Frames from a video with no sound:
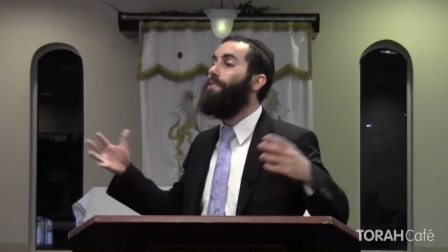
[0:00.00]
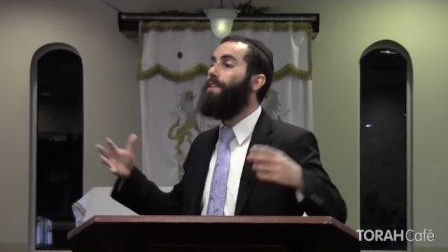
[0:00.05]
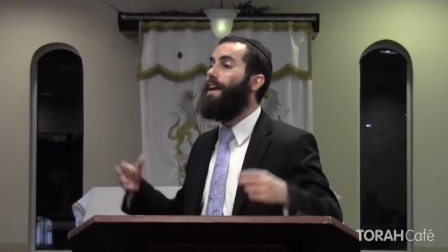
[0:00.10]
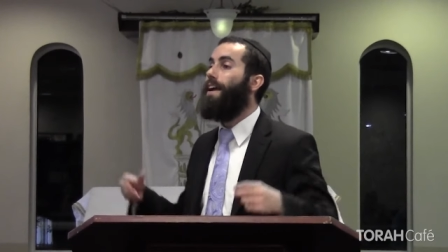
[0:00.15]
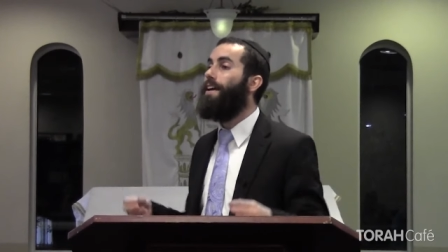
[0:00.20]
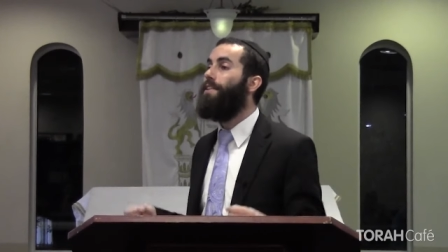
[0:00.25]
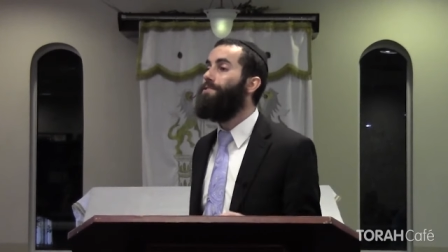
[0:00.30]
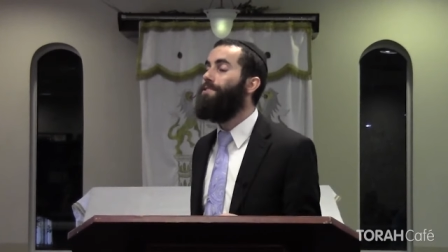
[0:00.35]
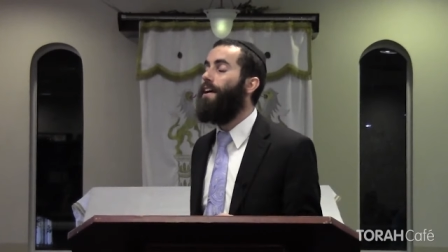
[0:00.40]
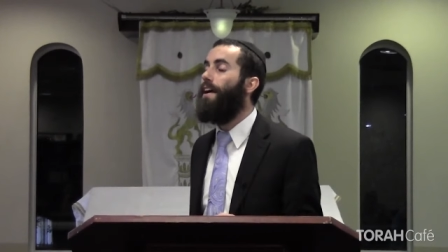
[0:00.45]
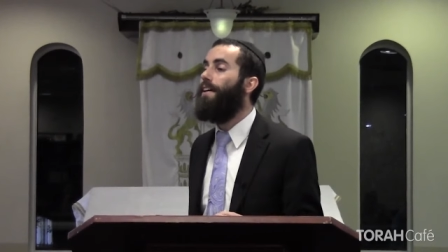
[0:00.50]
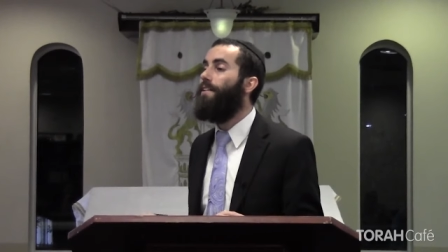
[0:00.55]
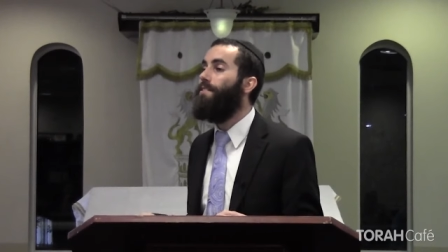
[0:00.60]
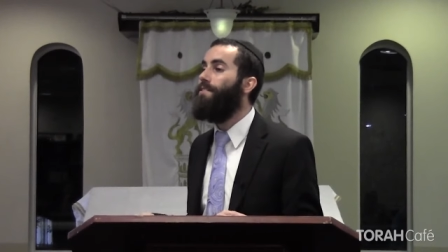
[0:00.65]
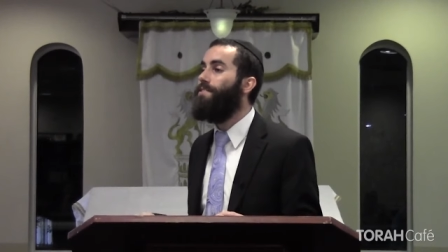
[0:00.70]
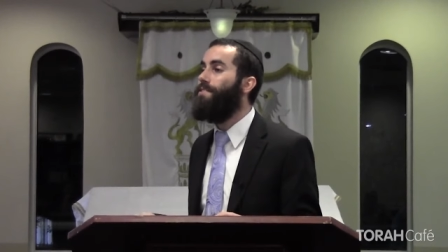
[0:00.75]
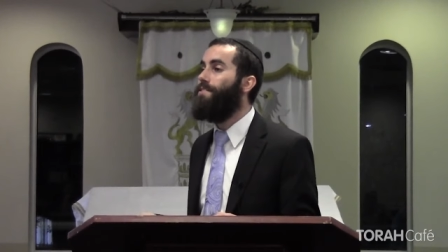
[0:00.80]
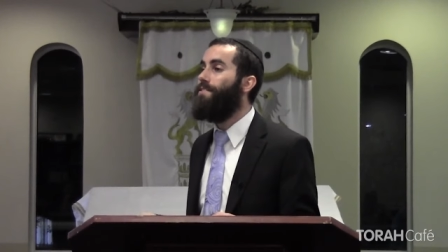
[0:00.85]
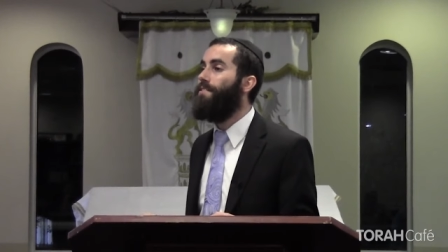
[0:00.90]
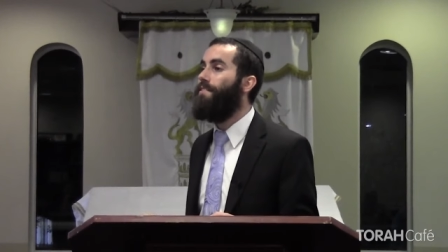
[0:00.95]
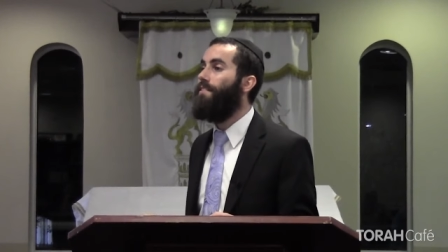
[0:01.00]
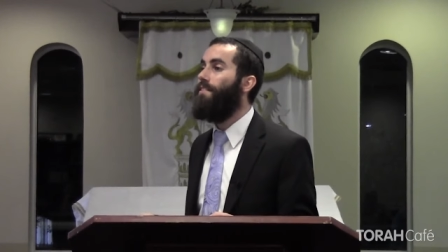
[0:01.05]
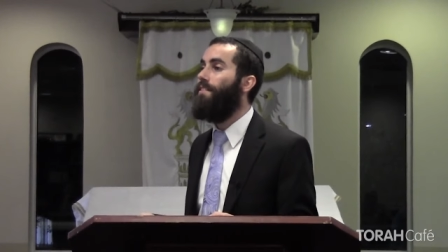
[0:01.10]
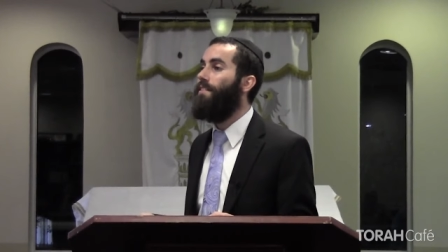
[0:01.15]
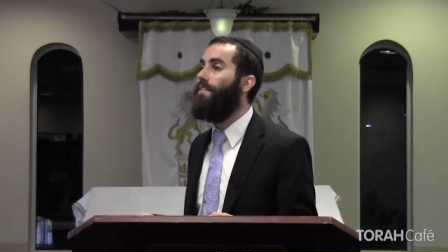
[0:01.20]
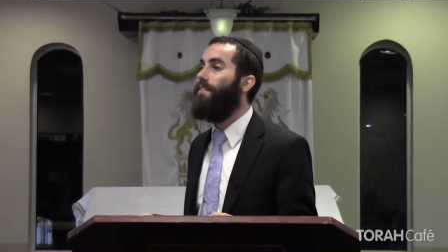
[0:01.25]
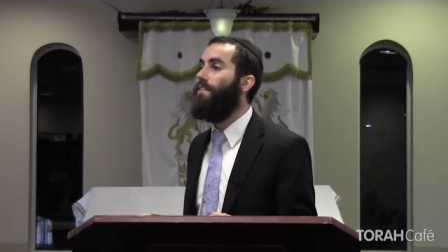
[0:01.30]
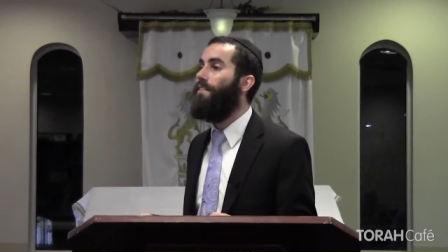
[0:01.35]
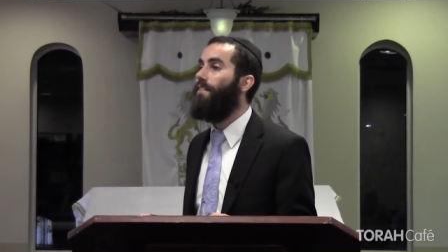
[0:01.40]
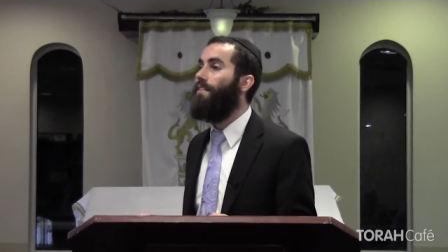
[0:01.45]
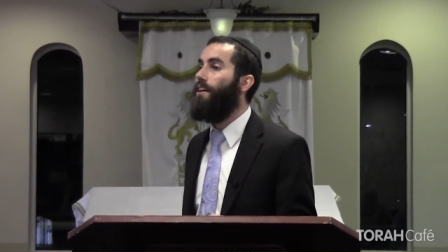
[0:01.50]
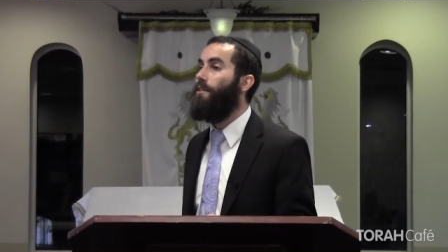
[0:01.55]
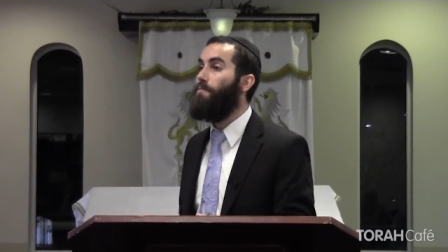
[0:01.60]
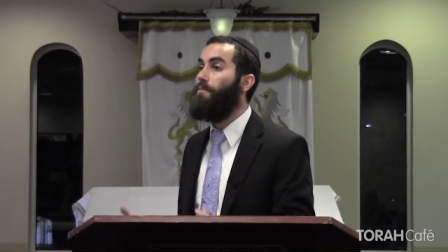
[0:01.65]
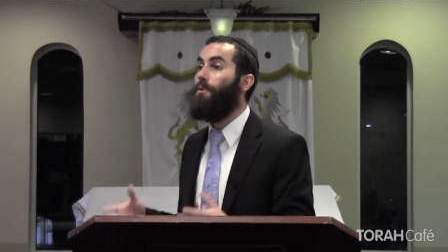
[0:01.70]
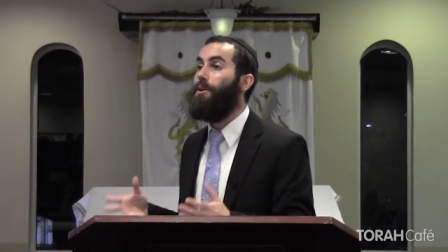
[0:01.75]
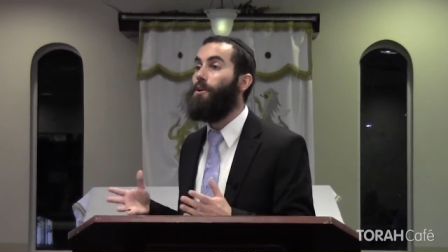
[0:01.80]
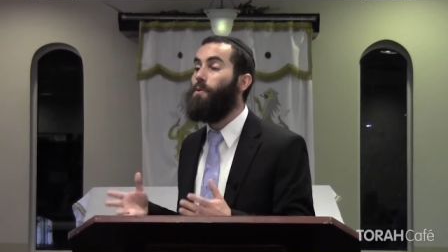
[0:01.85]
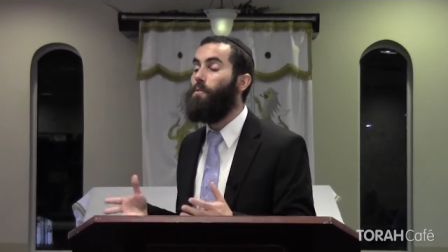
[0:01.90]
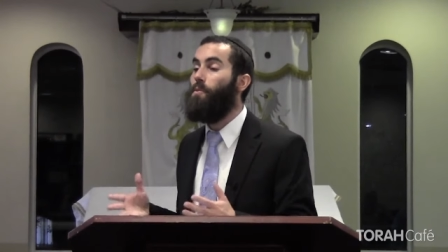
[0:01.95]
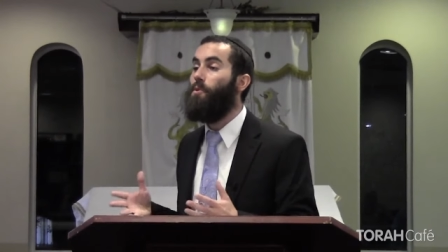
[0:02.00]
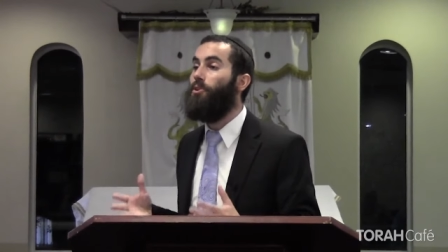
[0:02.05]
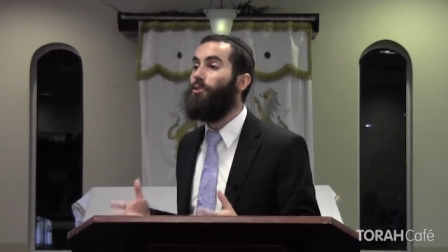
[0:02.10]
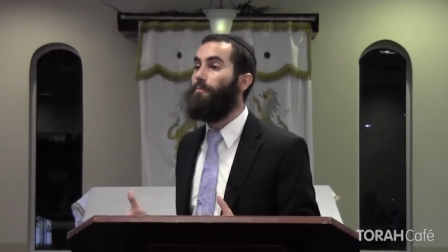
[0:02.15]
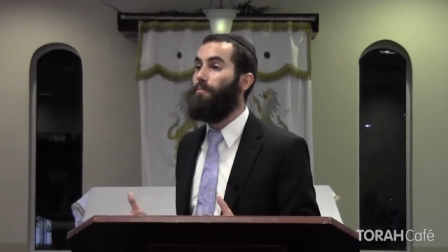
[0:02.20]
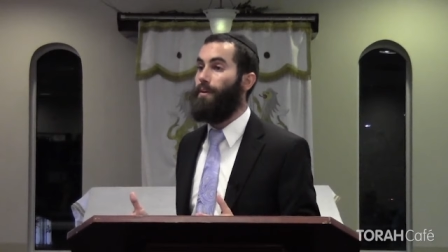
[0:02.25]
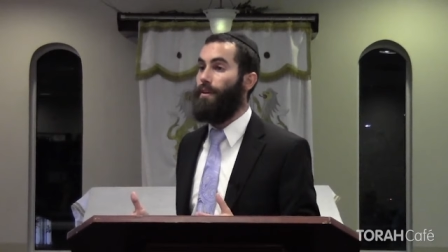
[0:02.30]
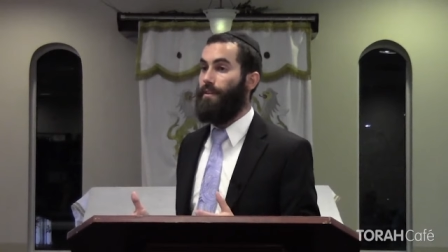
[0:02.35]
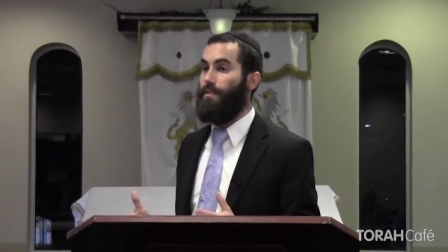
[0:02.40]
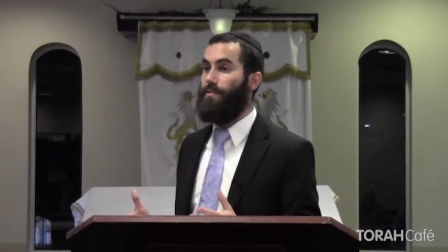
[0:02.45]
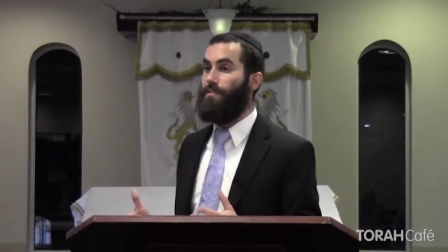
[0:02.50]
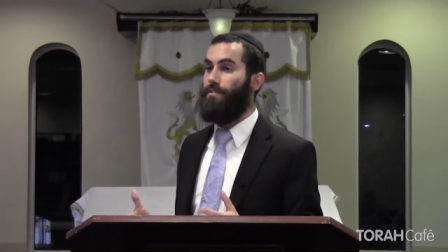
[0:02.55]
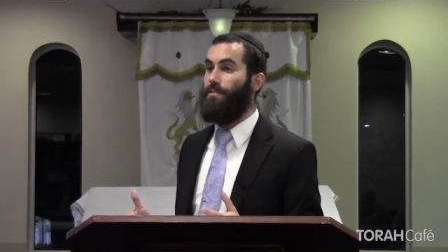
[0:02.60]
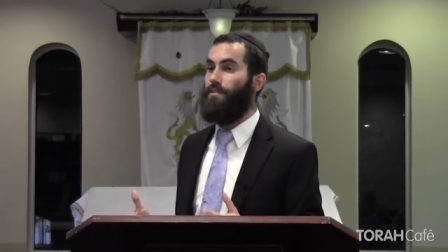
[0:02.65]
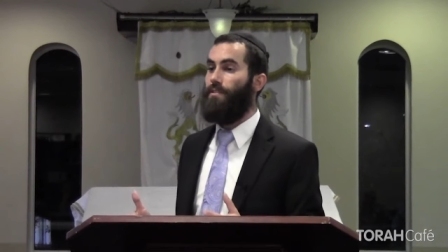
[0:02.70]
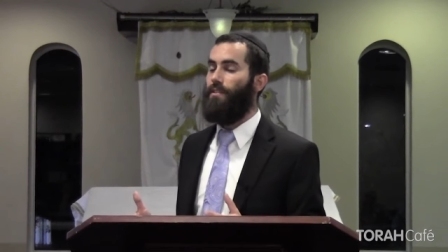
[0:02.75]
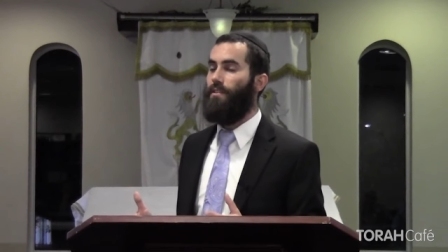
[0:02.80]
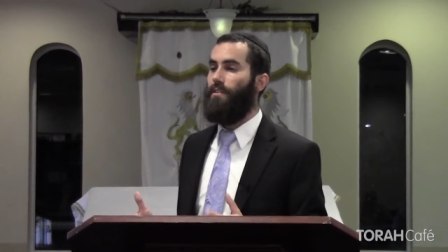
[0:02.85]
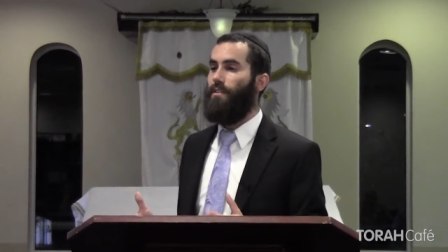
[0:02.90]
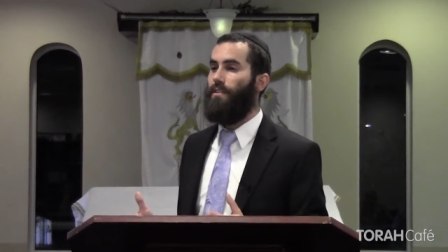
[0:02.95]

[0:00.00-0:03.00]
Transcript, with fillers: the exiles, and bring world peace.